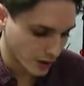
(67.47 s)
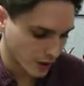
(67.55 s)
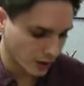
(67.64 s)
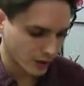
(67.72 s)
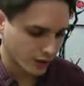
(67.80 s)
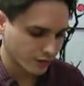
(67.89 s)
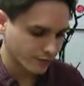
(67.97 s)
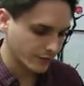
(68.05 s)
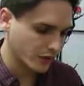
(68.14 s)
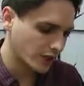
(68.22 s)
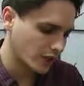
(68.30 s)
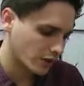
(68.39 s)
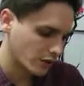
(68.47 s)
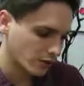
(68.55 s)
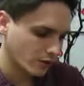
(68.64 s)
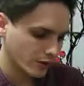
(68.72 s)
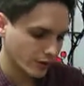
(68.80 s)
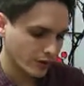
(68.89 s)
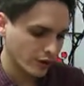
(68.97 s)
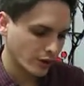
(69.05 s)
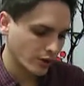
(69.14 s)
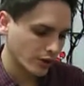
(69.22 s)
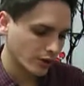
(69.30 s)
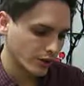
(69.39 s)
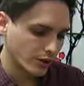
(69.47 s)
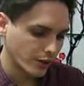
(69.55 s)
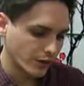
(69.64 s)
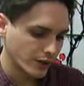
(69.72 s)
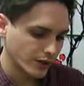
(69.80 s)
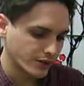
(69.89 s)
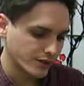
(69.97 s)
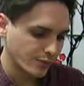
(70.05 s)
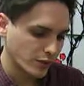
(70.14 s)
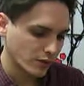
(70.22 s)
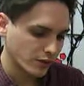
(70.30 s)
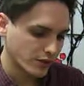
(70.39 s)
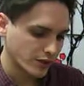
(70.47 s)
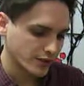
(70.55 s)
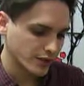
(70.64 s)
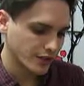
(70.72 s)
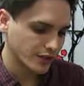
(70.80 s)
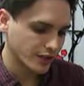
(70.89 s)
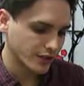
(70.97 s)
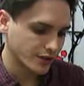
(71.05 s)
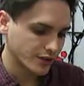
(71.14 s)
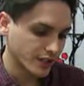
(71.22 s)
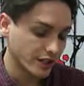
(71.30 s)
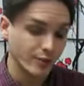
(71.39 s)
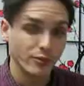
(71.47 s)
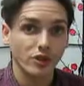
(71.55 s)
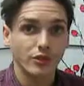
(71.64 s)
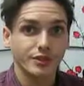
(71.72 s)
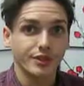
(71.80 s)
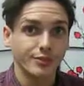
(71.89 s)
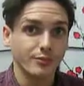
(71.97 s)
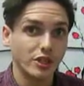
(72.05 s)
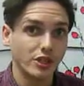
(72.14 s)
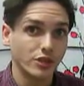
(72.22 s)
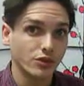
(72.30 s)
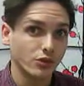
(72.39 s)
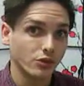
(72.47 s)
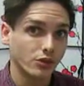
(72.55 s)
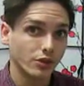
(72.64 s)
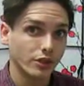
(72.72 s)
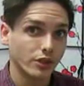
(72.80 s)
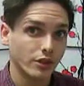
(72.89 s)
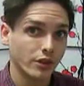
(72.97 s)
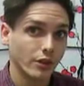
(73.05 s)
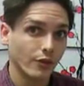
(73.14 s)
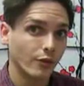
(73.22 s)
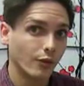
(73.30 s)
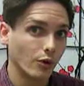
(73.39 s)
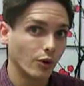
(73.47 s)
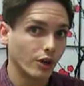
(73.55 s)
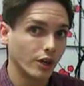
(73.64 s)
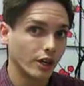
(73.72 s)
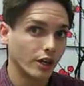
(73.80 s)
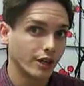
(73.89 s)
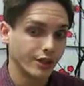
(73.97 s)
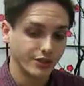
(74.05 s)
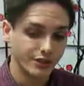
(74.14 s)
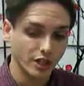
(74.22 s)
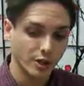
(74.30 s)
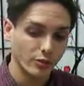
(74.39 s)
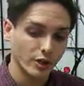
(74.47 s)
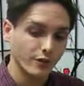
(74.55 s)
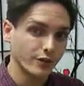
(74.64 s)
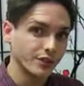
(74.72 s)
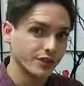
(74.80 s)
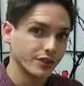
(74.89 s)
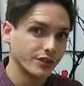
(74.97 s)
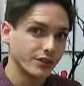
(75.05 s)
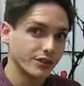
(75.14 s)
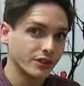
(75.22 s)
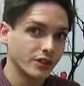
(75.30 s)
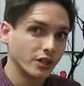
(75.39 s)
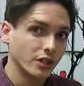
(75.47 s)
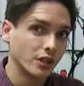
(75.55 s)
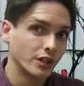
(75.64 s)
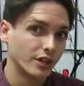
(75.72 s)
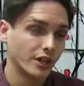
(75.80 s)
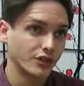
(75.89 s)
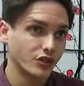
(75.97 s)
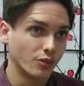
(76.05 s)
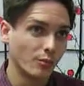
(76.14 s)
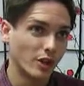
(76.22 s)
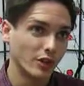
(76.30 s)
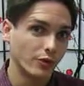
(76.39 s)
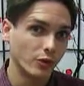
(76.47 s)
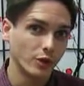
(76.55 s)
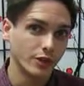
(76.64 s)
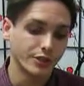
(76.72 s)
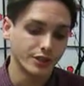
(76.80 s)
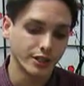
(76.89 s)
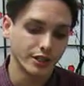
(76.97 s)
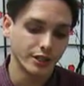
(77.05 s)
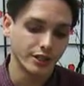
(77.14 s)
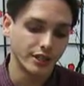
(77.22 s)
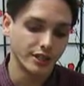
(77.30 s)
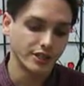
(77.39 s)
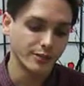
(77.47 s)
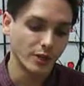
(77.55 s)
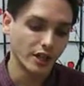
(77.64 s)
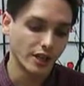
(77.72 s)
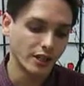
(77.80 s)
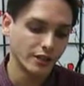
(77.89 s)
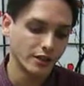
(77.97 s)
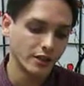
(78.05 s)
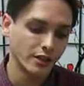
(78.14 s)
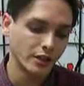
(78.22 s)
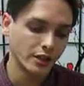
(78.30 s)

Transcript: Now, little things about this is that it can be used as a MIDI controller for its knob preferences, not so much for its key span.